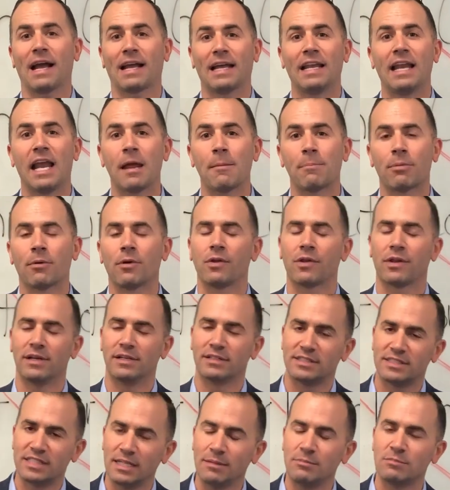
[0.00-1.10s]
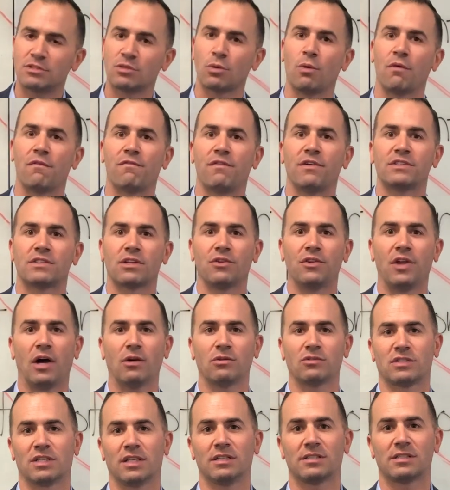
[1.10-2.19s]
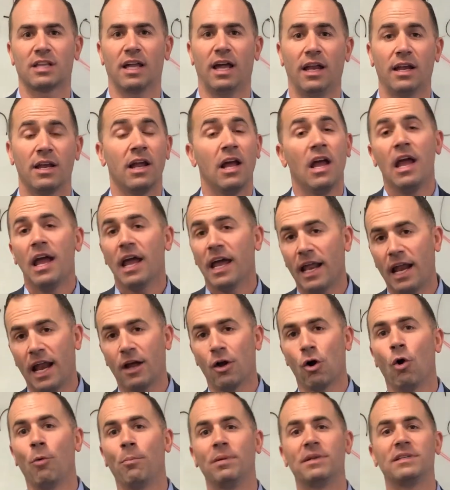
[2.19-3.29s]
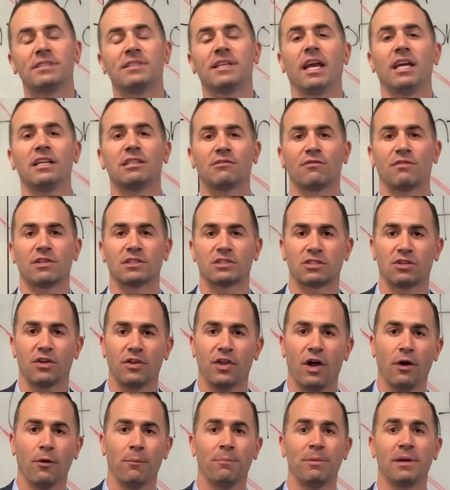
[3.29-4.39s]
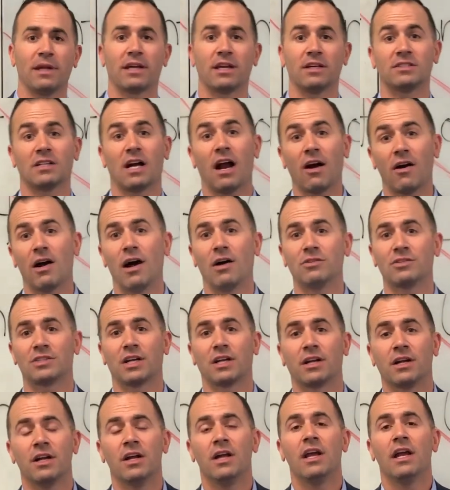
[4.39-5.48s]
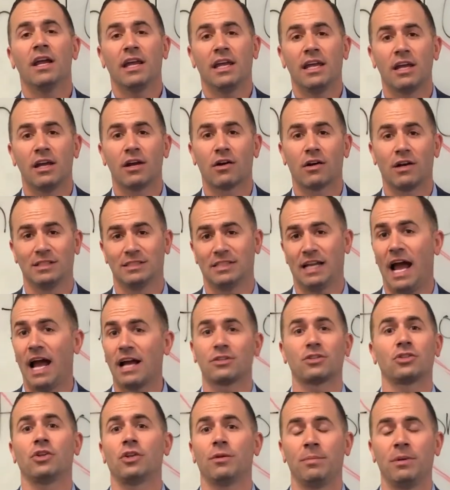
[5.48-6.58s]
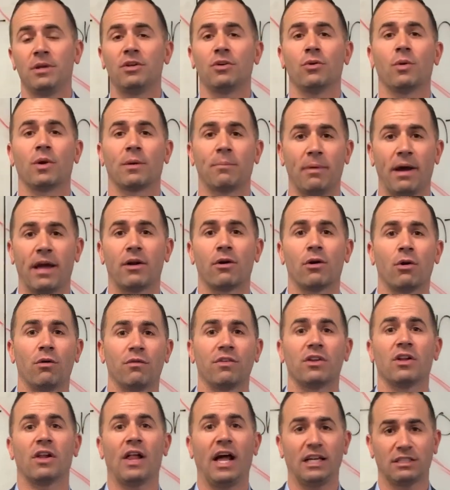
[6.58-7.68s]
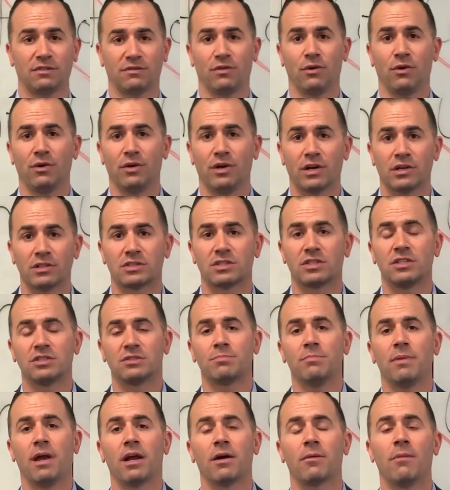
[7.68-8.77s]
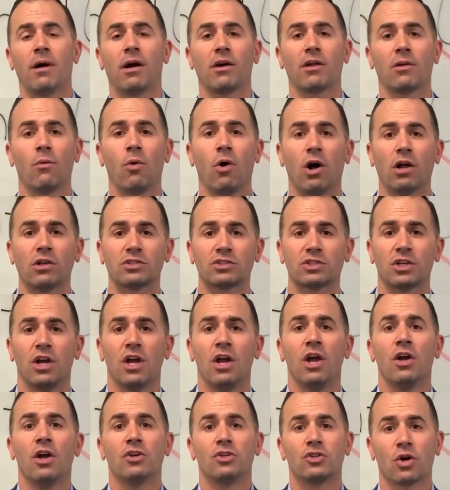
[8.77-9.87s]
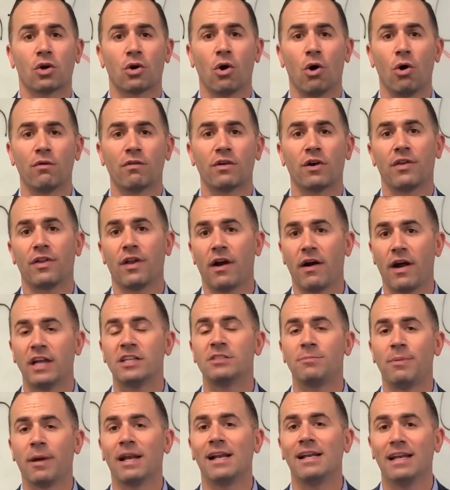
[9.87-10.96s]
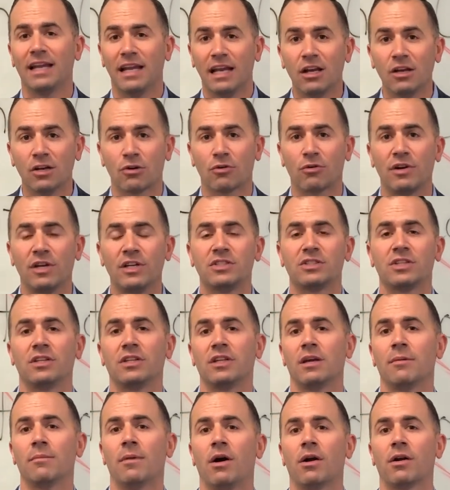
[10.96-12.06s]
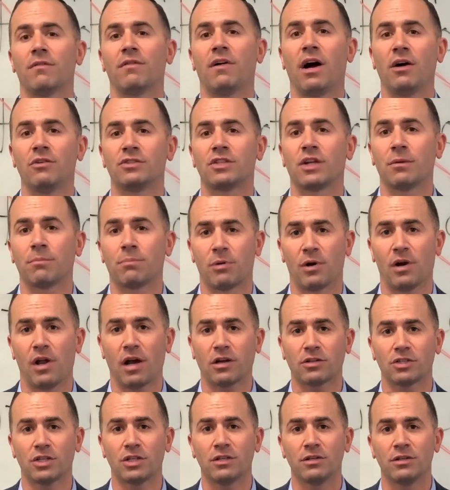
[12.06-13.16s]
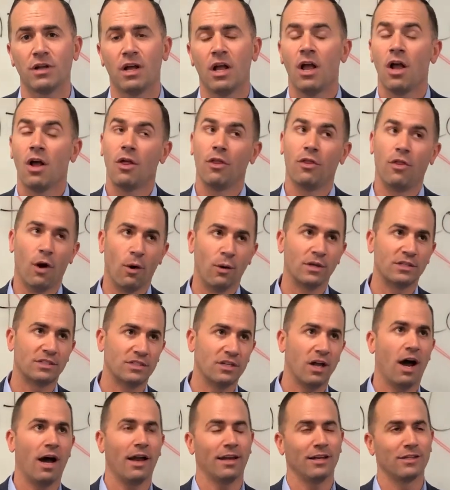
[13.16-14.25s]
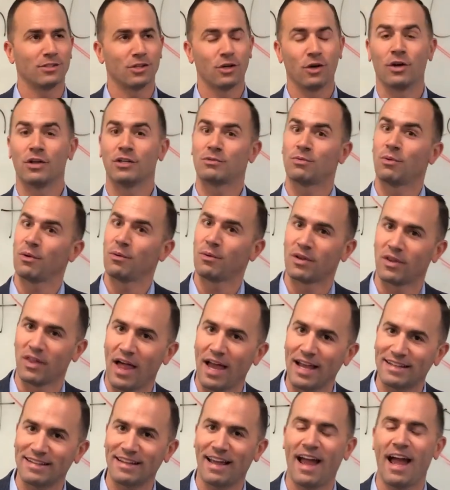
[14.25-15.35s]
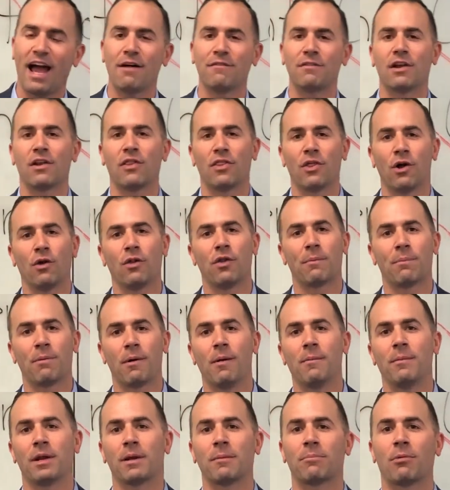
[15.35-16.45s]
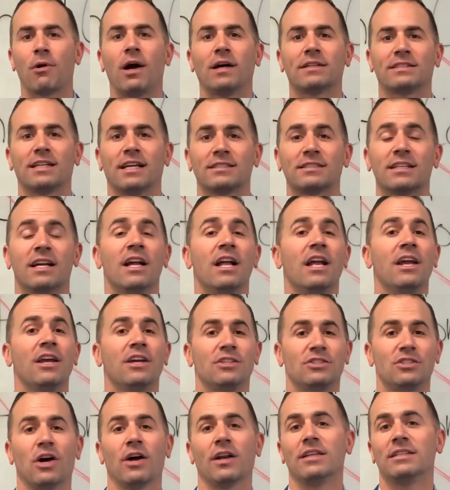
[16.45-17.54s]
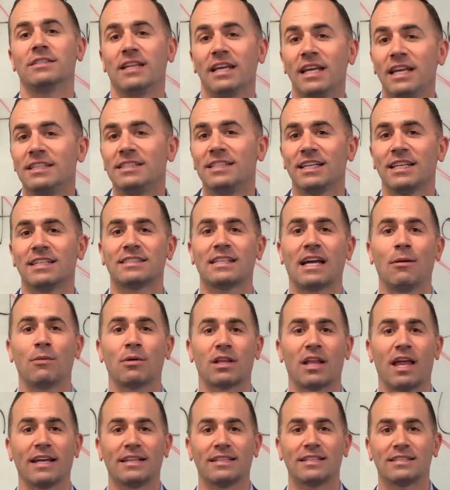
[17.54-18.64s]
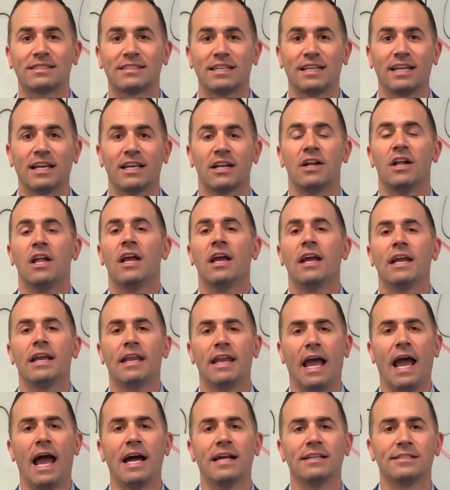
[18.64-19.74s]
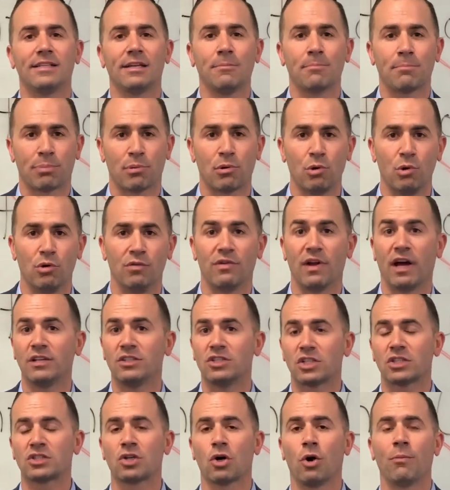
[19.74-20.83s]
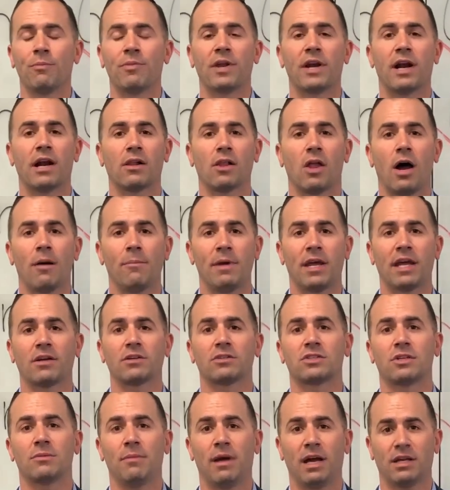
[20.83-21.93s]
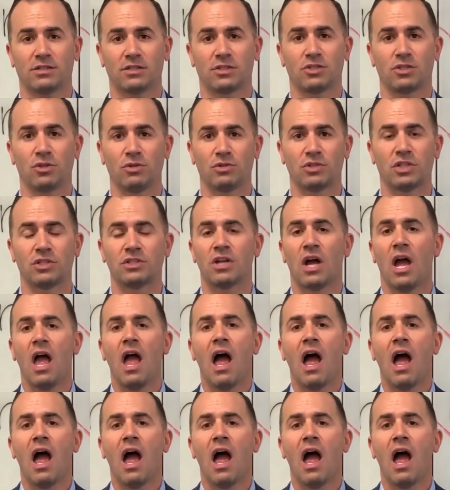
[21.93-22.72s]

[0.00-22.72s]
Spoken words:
in April, and it seems to have fizzled out since then, and I hope it stays fizzled out because our housing here has actually been doing better over the last few years. Since Mayor Marty Walsh took over, there has been an increase in the amount of housing production, though it's not as good as we would like to have it, though the permitting process is not as easy as I would like to see it, it has improved. I just hope that our lawmakers in Massachusetts